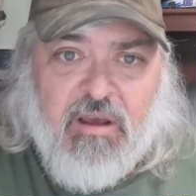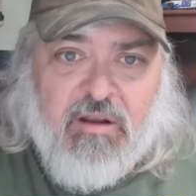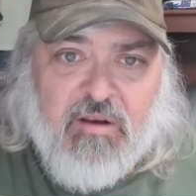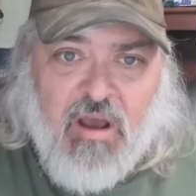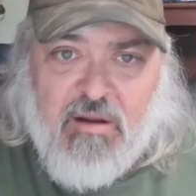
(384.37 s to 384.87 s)

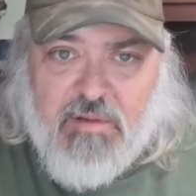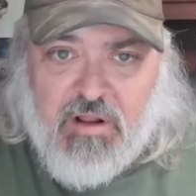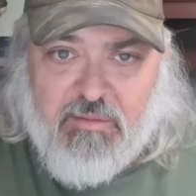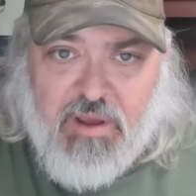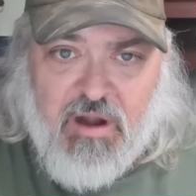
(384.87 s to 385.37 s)

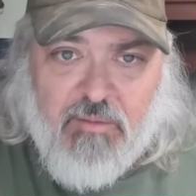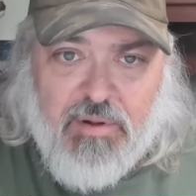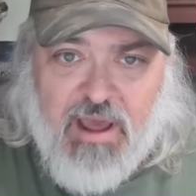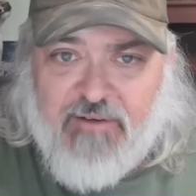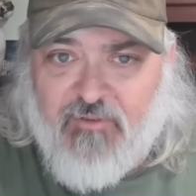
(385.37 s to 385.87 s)
9mm
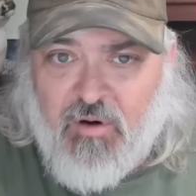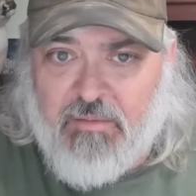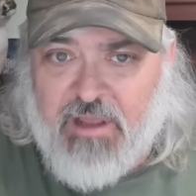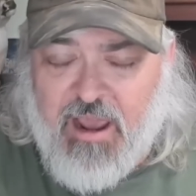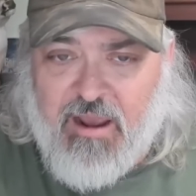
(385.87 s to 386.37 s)

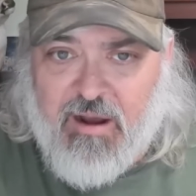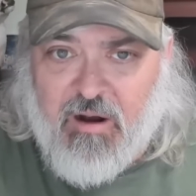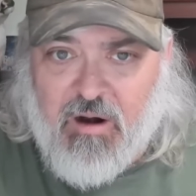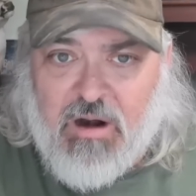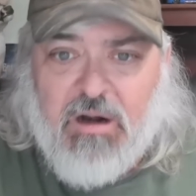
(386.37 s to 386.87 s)
platformed
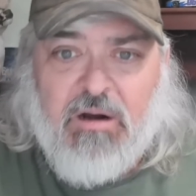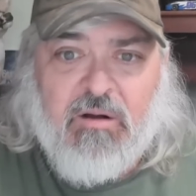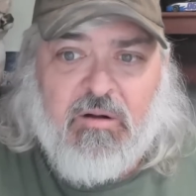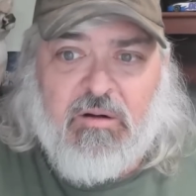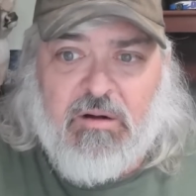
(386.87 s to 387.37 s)
AR
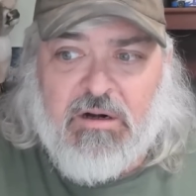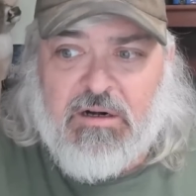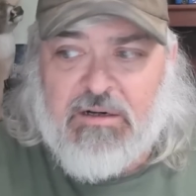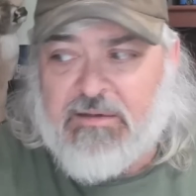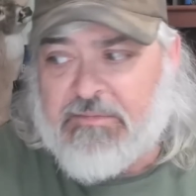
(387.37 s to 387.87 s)

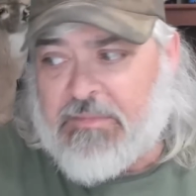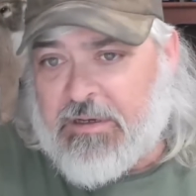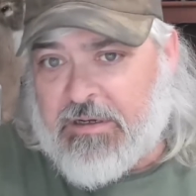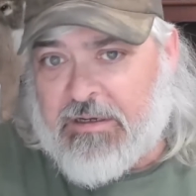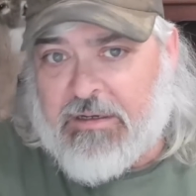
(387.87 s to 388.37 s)
or
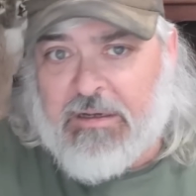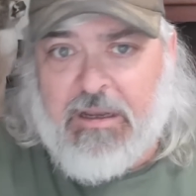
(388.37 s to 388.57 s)
uh,